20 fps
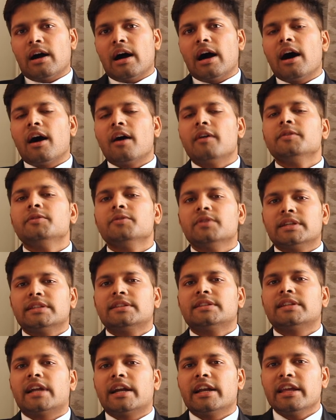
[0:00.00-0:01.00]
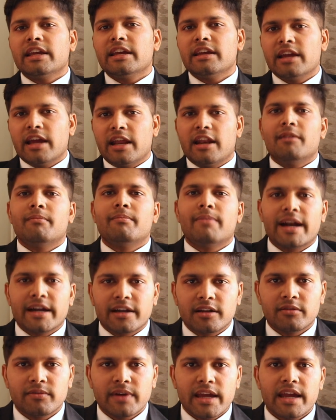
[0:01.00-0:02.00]
how you can study in a
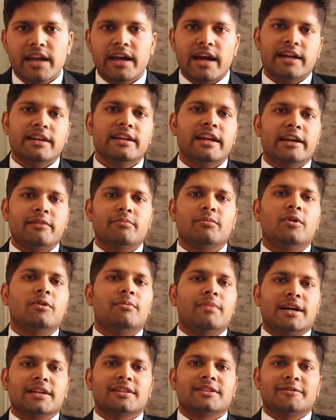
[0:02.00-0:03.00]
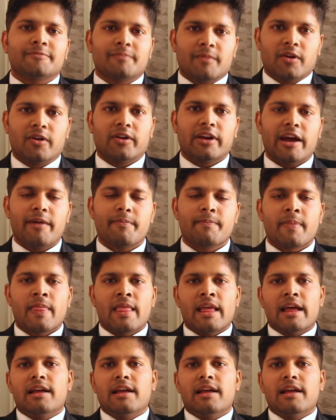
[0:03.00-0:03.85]
better way and get more marks, okay?